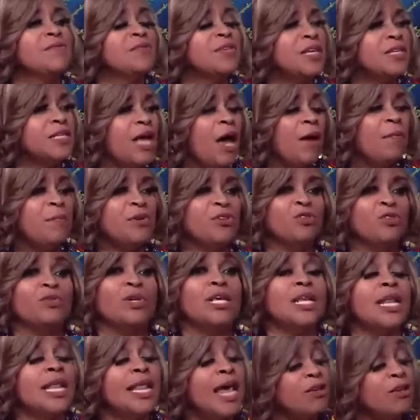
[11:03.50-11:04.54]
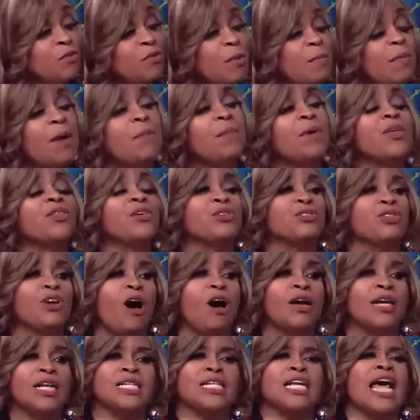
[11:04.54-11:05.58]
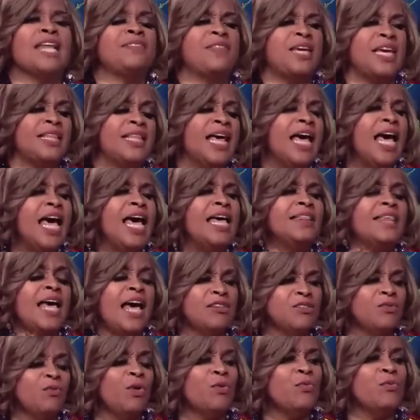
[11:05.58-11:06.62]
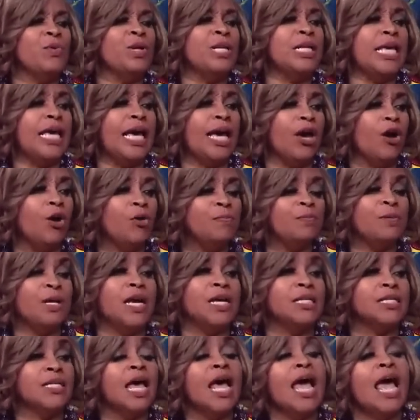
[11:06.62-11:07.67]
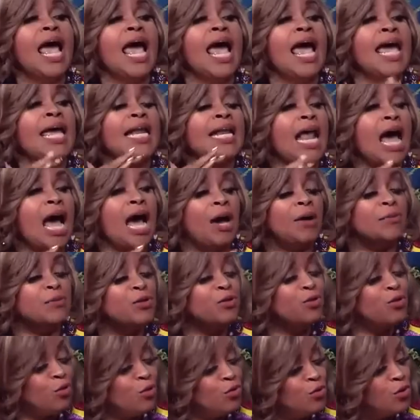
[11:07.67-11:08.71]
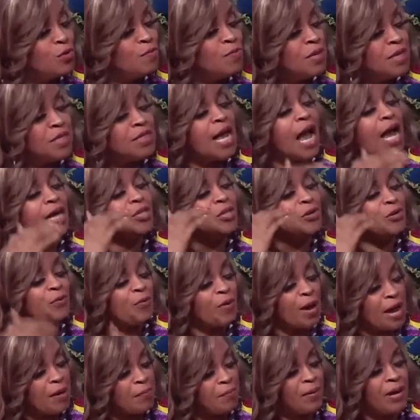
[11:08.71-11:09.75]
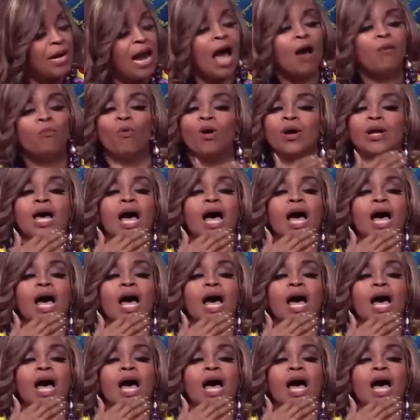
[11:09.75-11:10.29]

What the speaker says: us opportunity. And that's what my mother taught, and I think that's what really helped us. And excuse me, Dr. Grant, but I want to